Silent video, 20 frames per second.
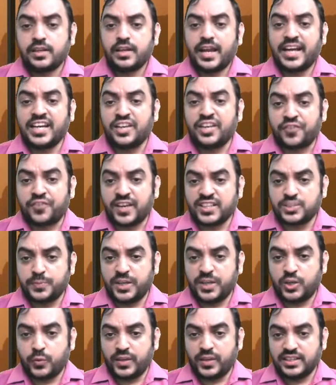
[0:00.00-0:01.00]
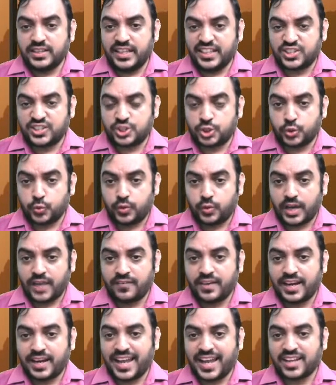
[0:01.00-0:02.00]
and difference between these two
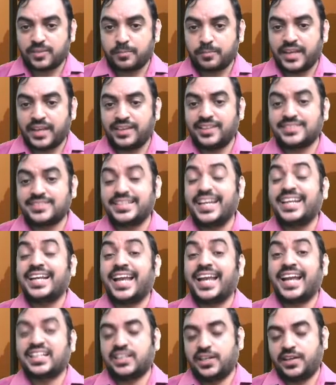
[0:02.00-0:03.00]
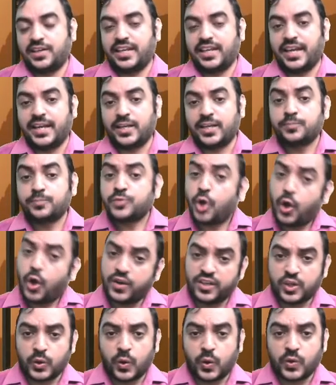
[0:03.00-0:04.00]
11 lakh minus 8 lakh 38
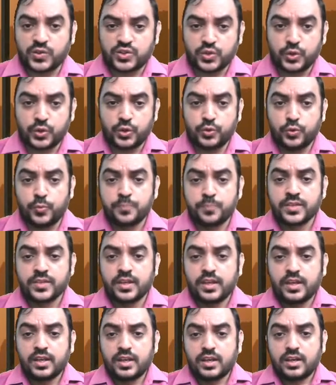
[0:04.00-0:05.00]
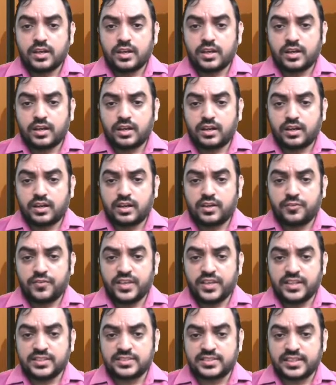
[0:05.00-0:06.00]
or you can also do uh,
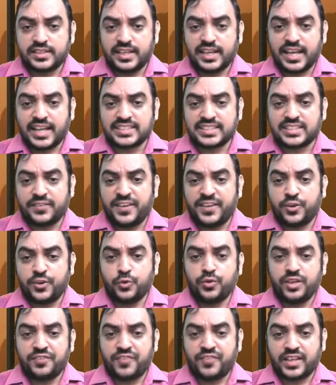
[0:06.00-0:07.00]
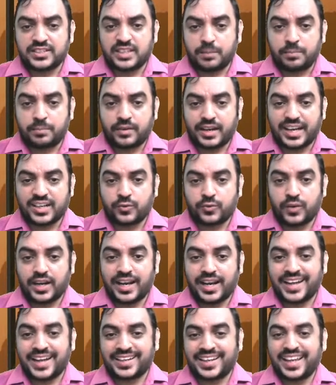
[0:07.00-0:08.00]
in 3 lakh 72 if I subtract 1
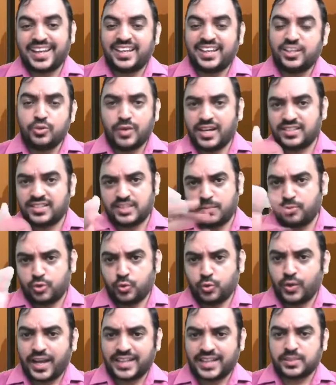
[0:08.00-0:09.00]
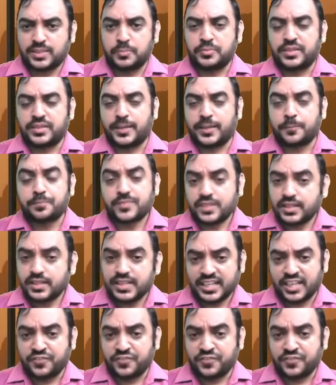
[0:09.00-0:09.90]
lakh 10 you get some 2 lakh something the